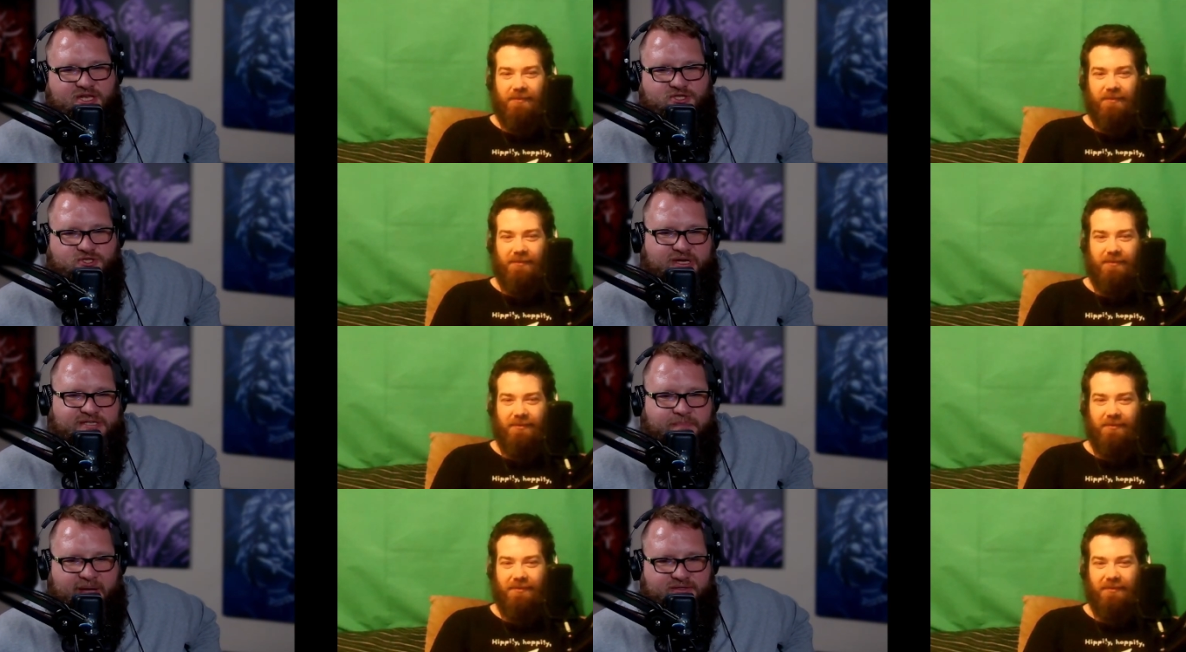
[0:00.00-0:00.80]
Speaker 1: took us
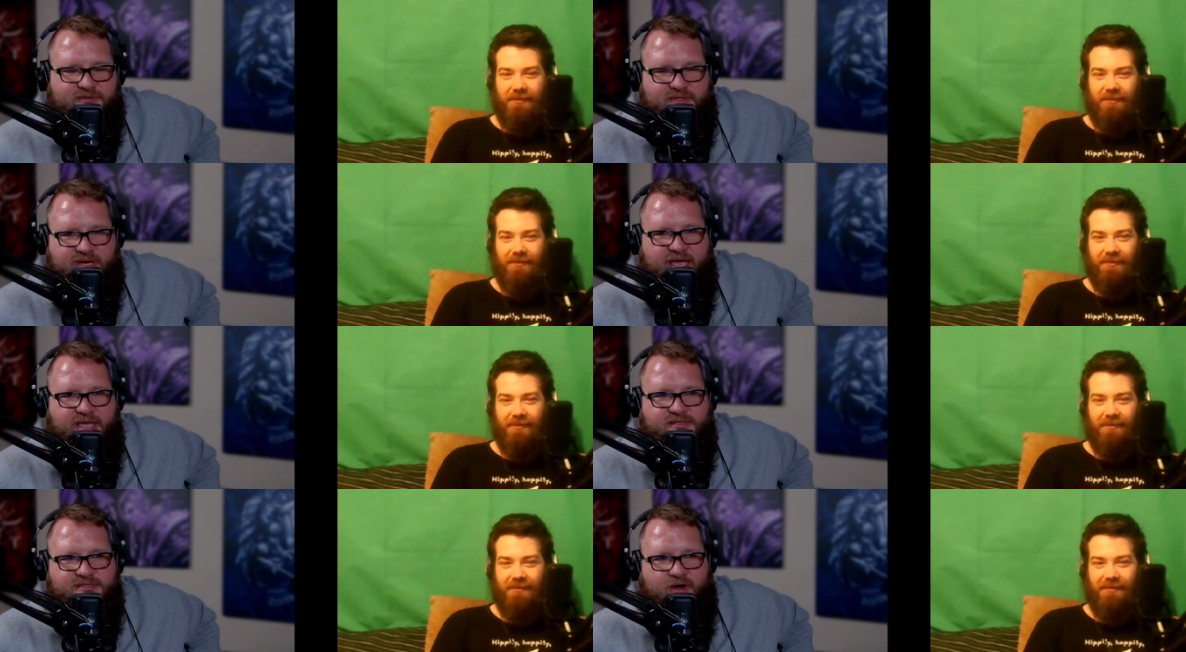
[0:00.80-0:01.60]
back to the
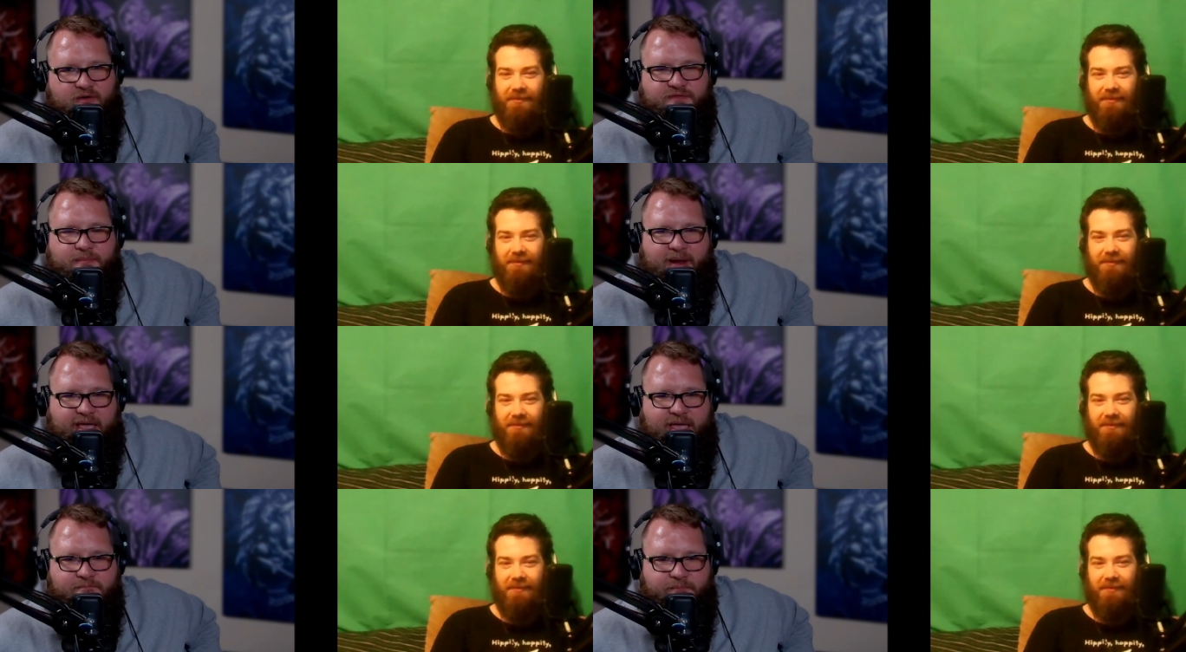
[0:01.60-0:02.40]
days of the Black
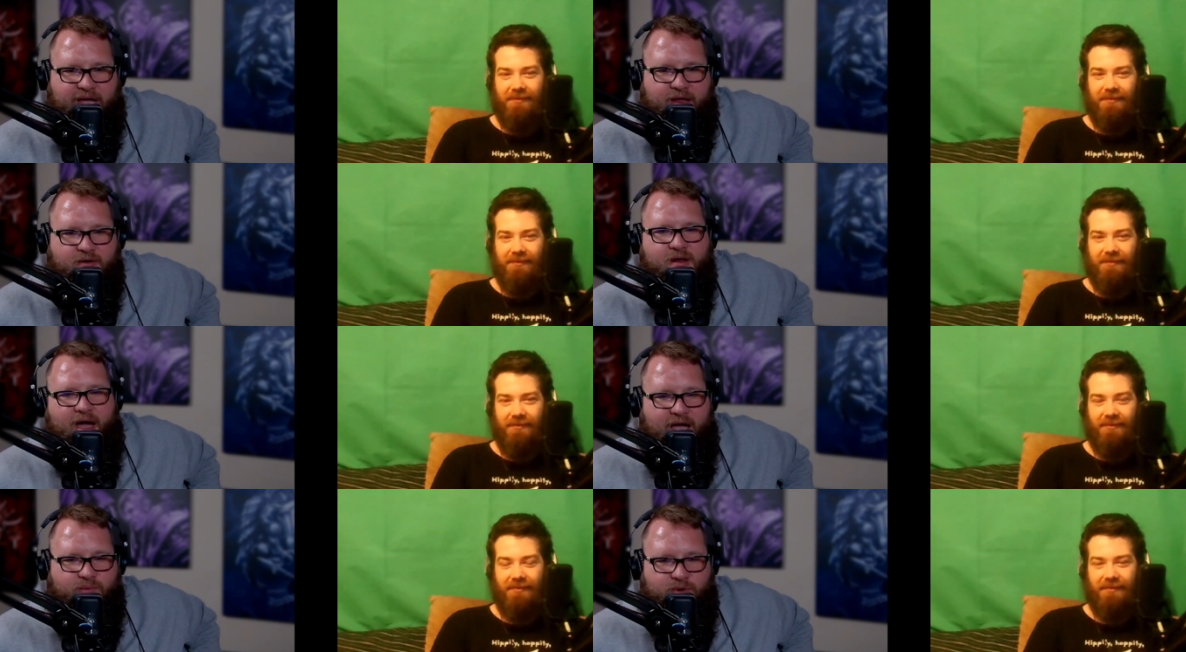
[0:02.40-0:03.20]
Empire, I
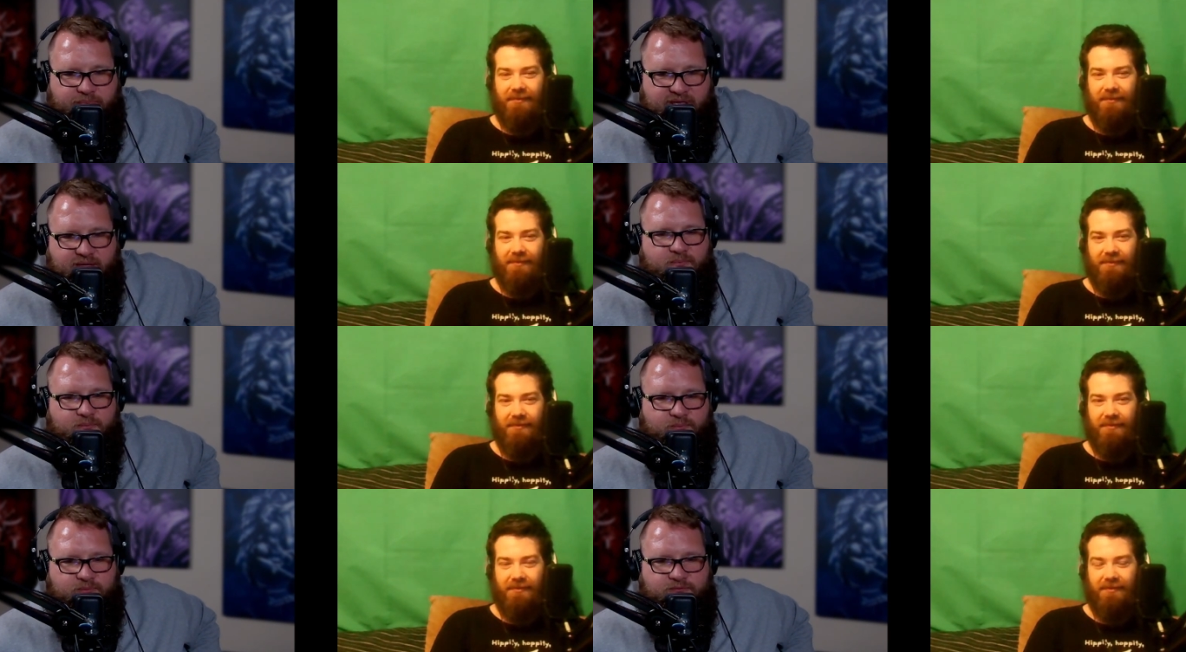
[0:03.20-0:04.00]
would be,
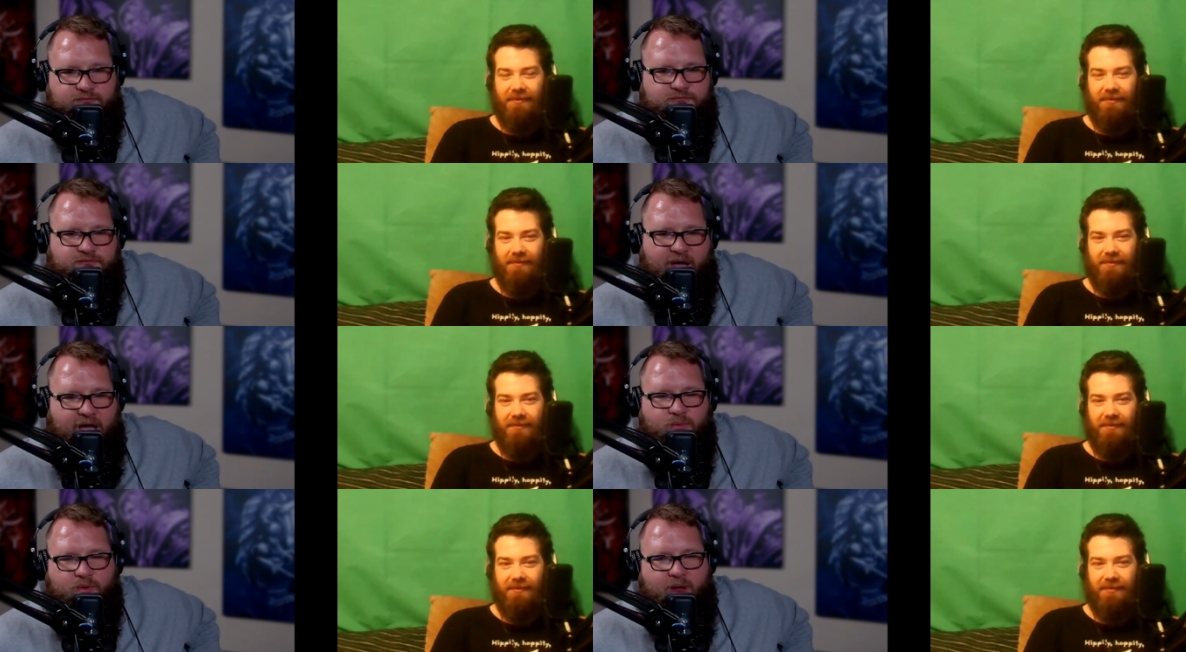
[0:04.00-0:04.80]
I
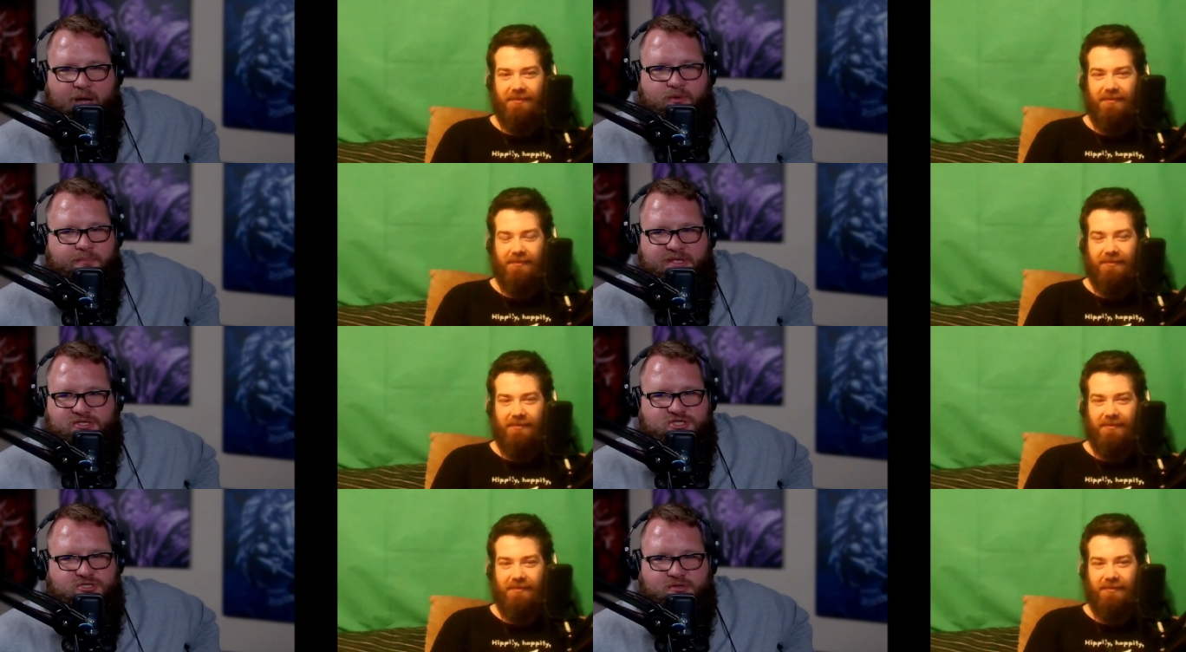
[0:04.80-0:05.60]
would I would be
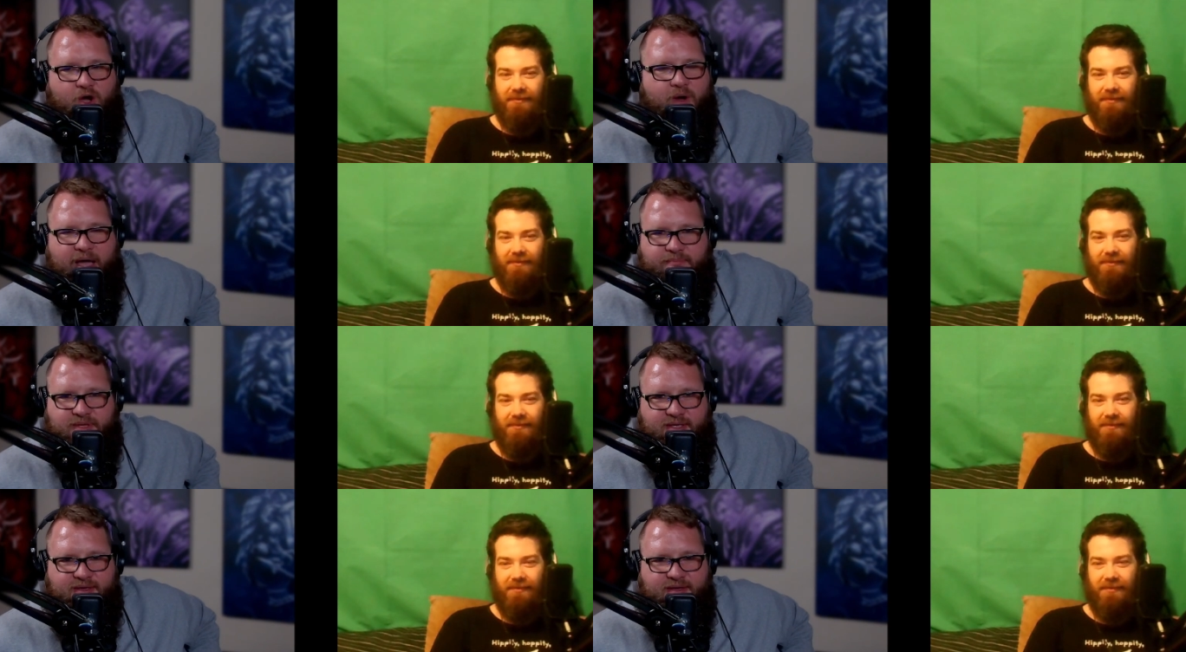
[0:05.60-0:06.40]
so
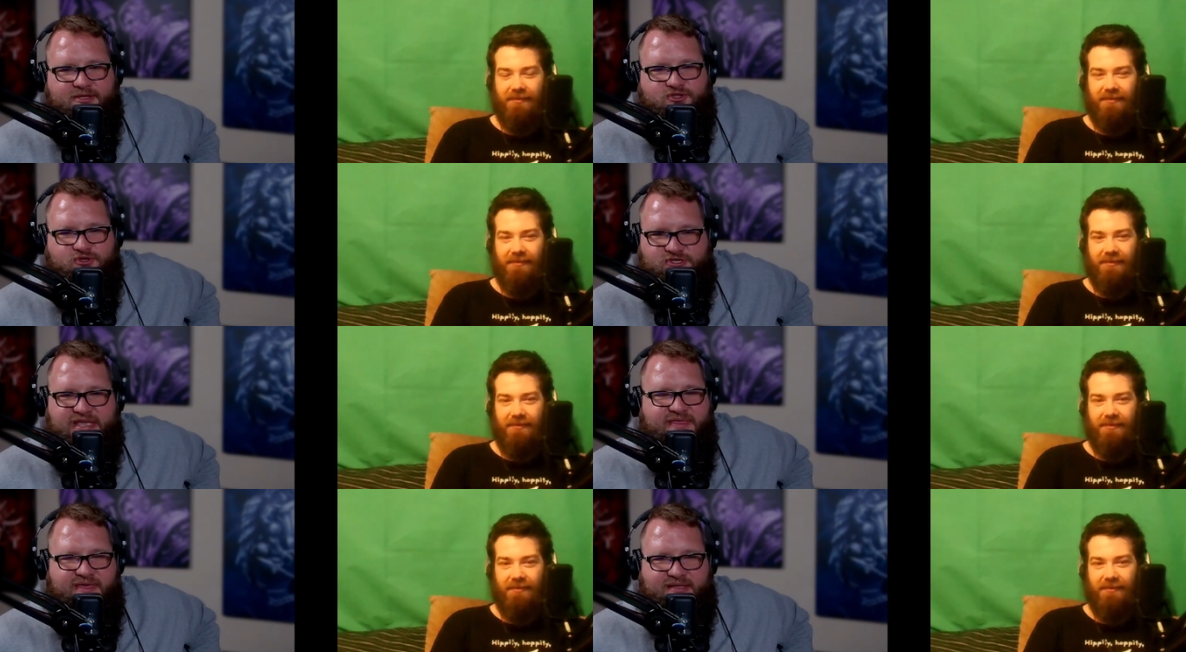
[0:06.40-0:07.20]
happy to see
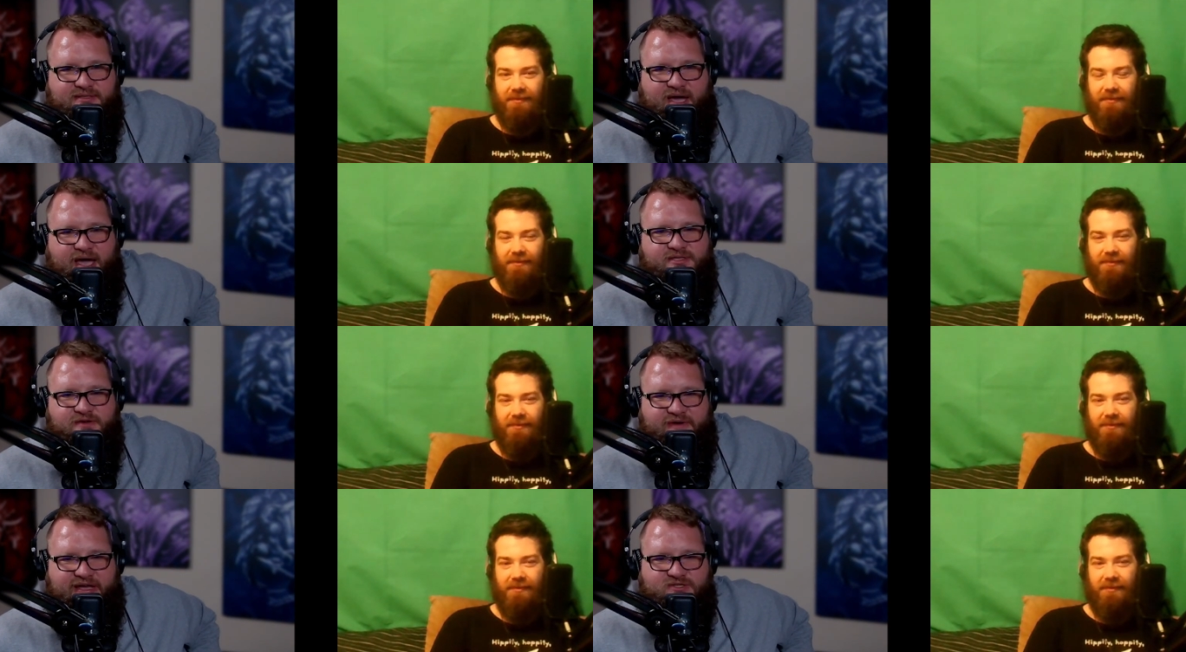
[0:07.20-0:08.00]
the entirety of
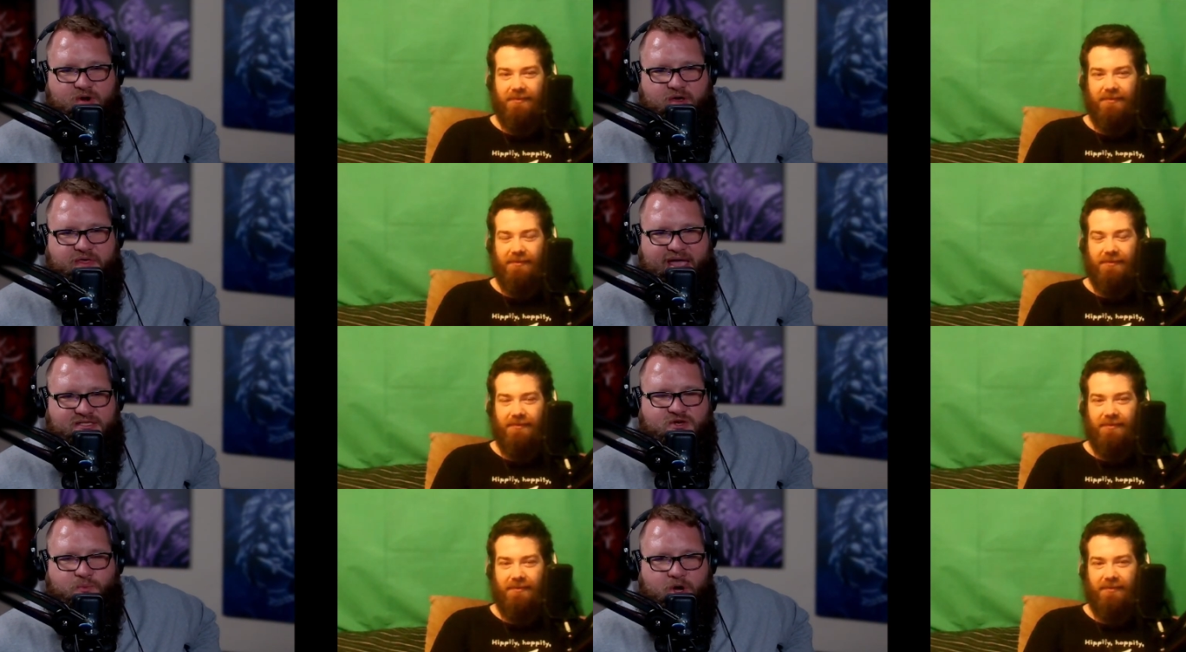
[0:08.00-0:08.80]
Azeroth as
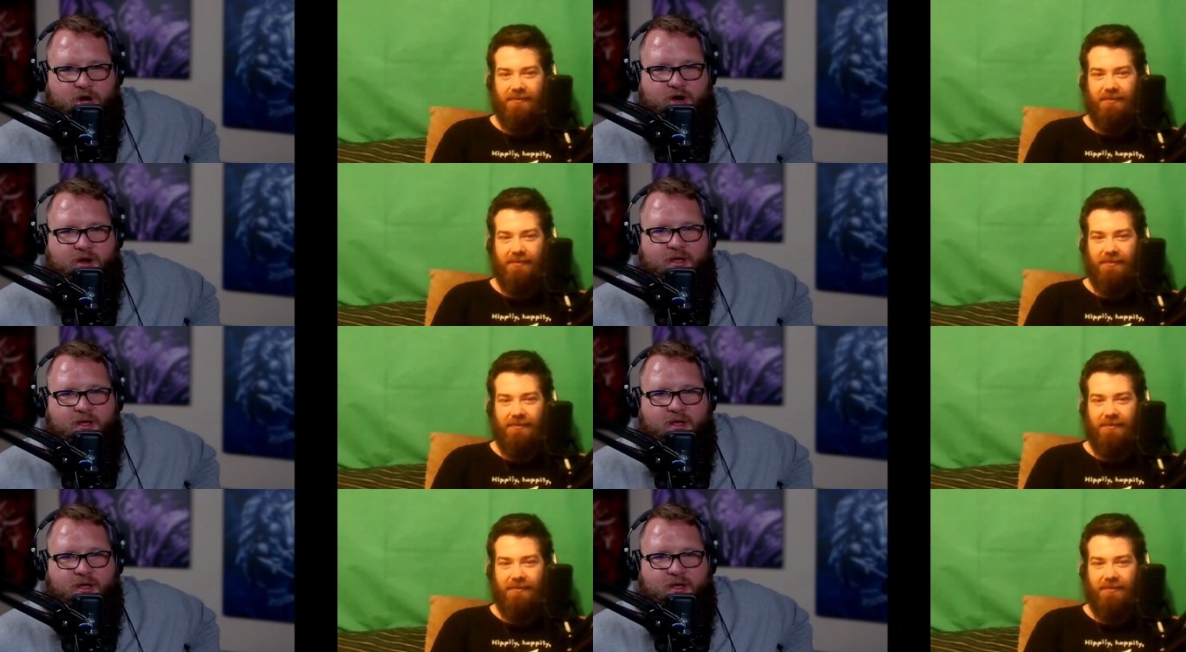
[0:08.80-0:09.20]
it were